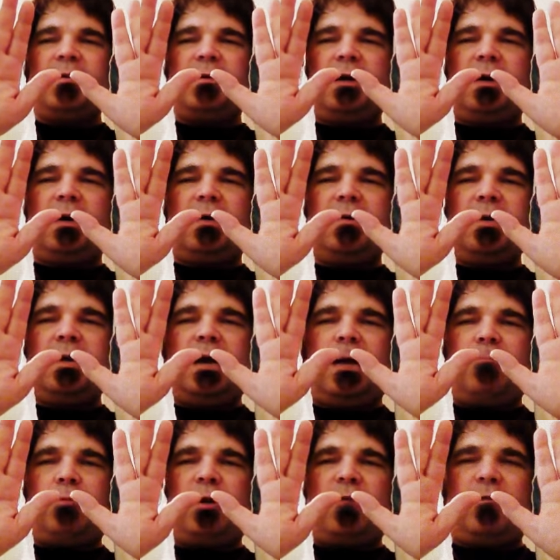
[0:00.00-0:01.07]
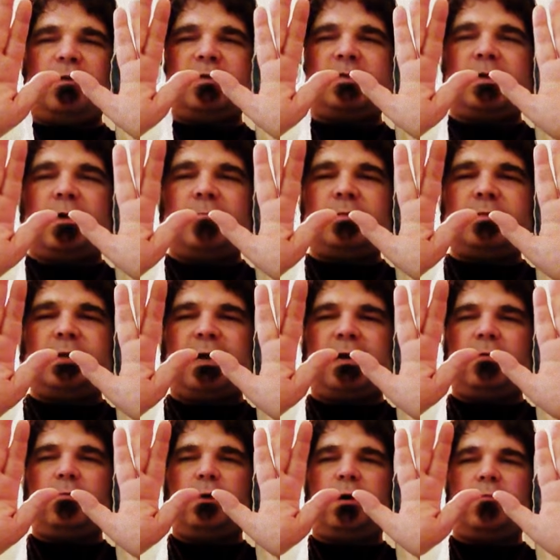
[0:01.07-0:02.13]
I pray for Psalms
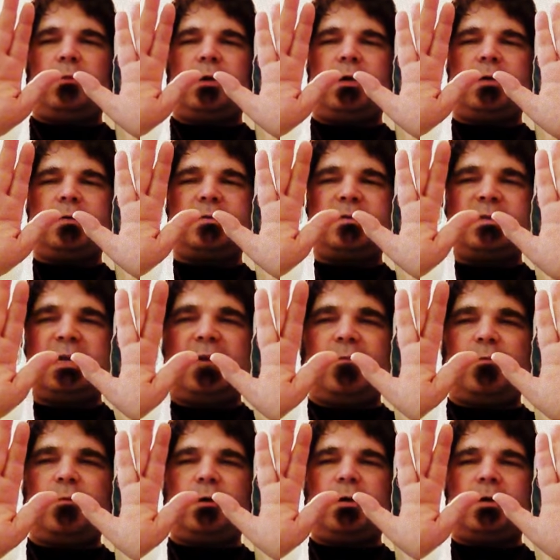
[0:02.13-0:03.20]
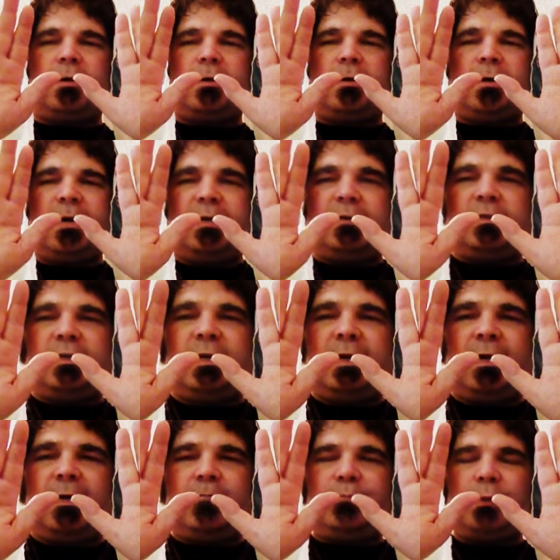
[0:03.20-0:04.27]
91, 107,
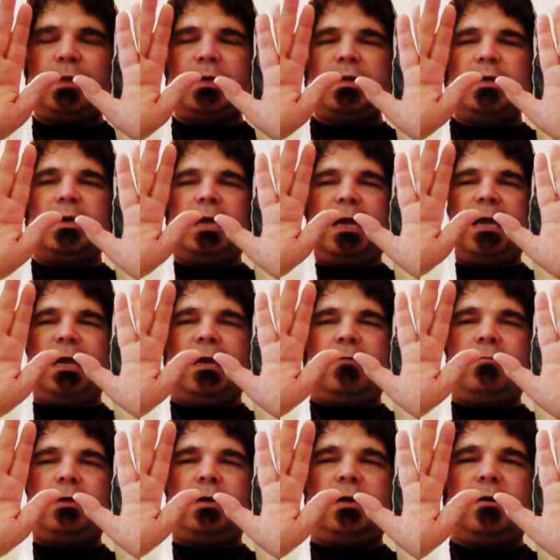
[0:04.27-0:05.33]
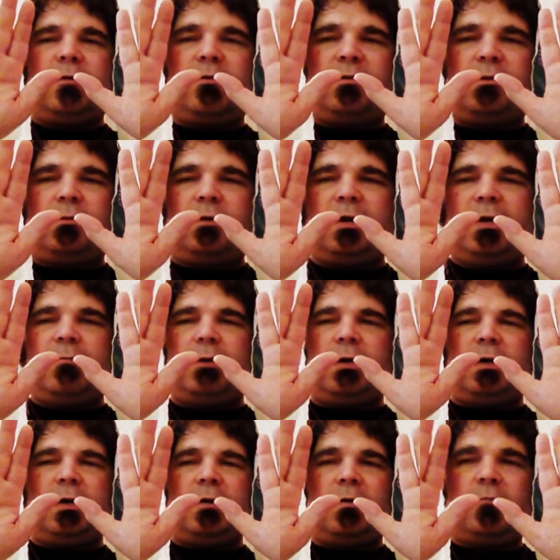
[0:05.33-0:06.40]
119, and 103,
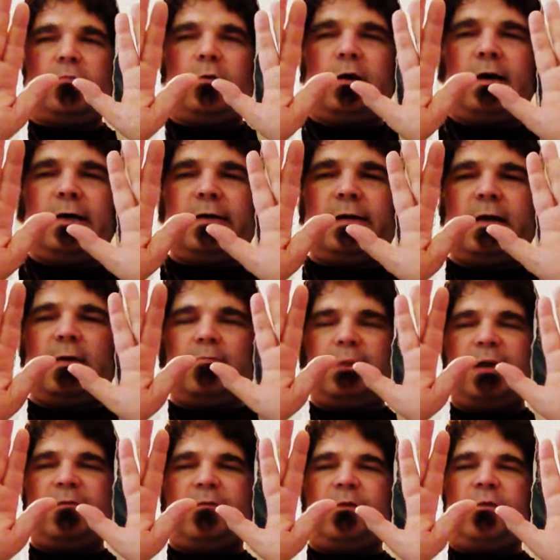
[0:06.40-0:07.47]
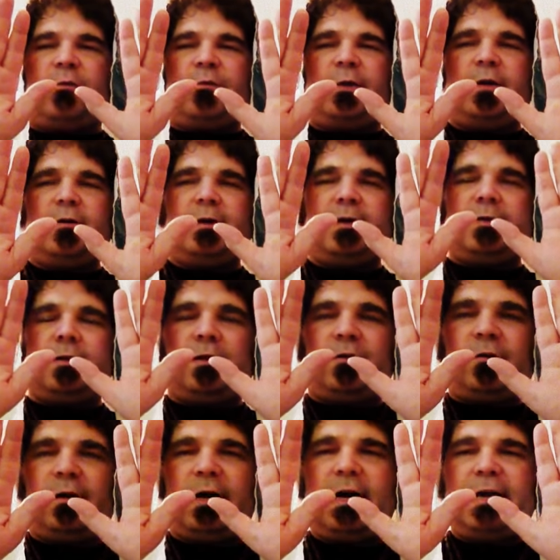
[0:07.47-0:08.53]
101 be fulfilled in their
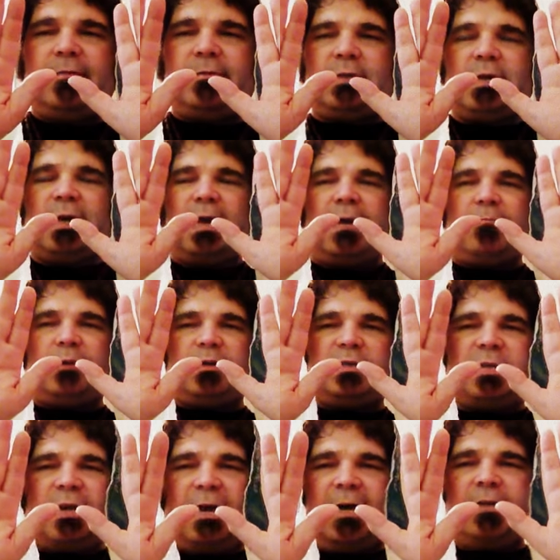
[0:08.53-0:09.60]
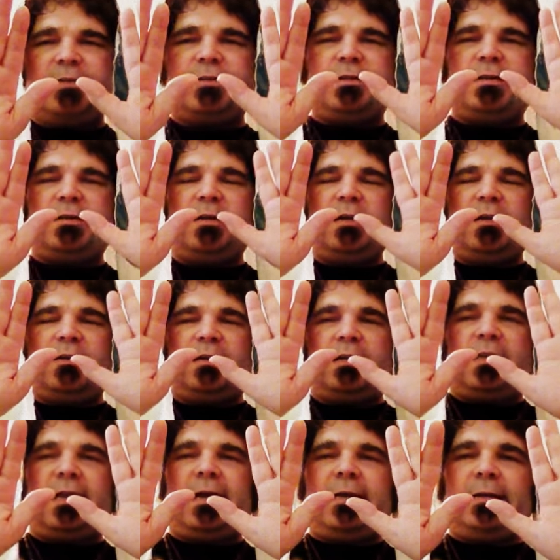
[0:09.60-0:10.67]
lives, and protection
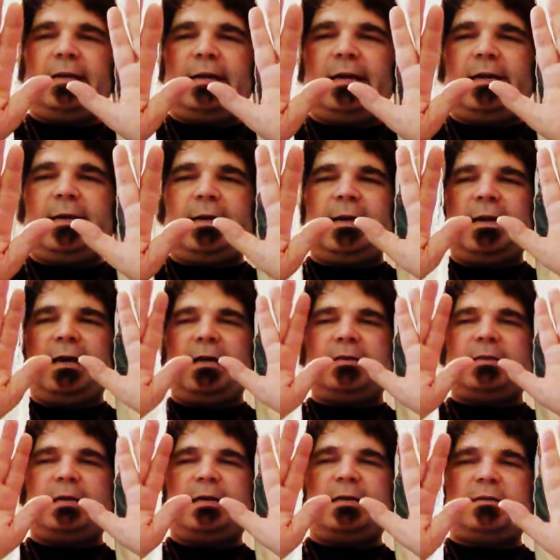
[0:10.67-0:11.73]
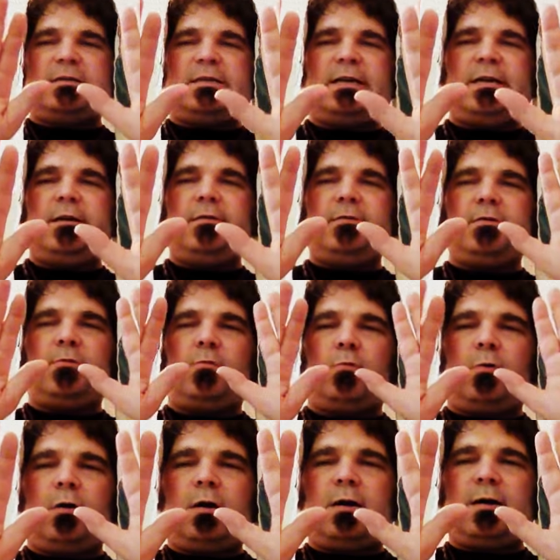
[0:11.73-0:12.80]
that they need as they continue the
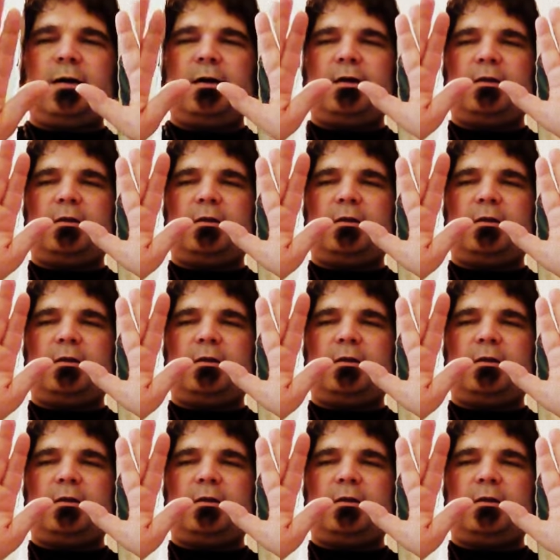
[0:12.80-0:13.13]
work